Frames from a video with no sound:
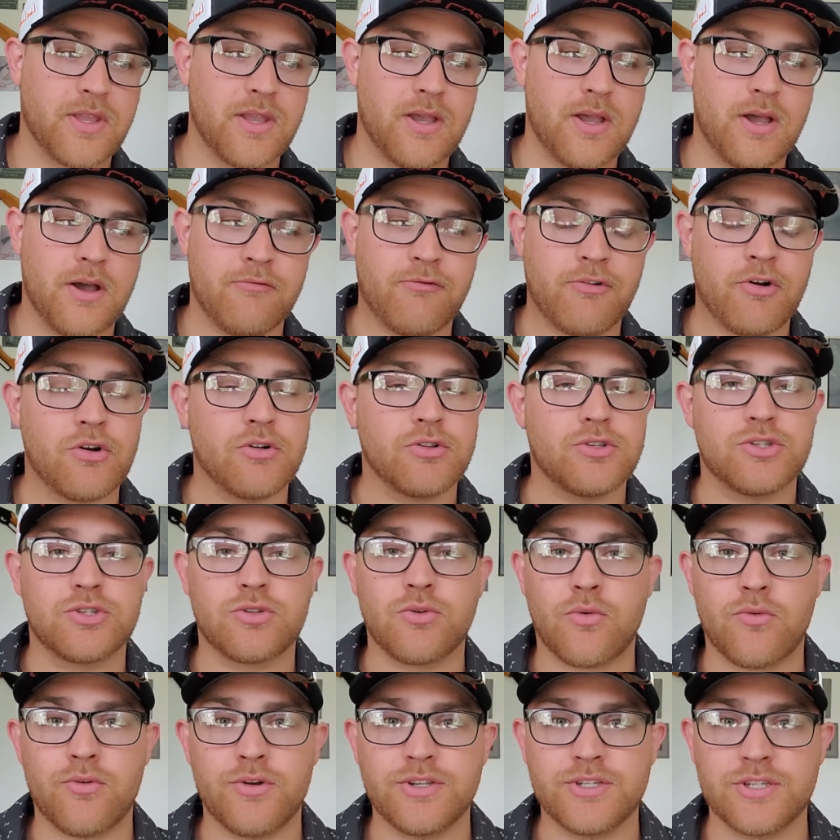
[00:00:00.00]
I've heard
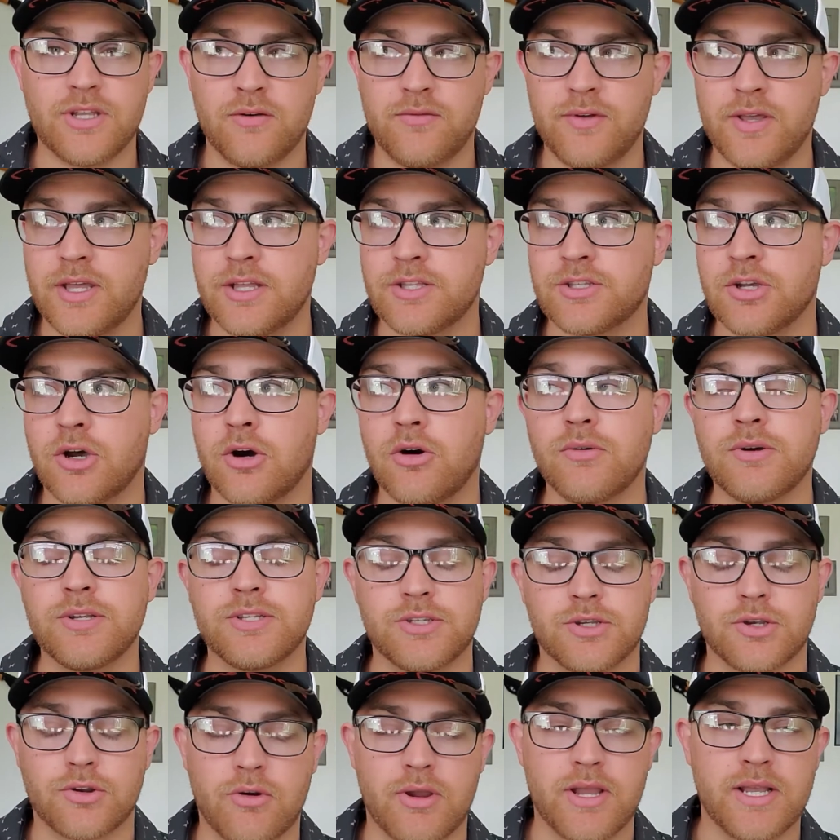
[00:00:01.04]
stories of it. It's always
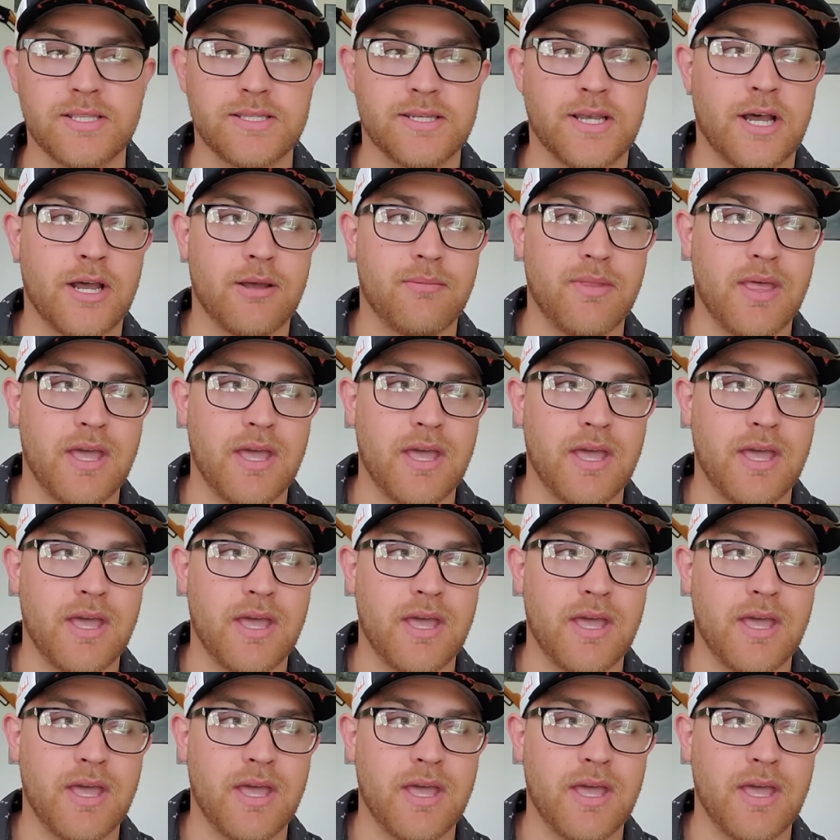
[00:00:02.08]
a great time.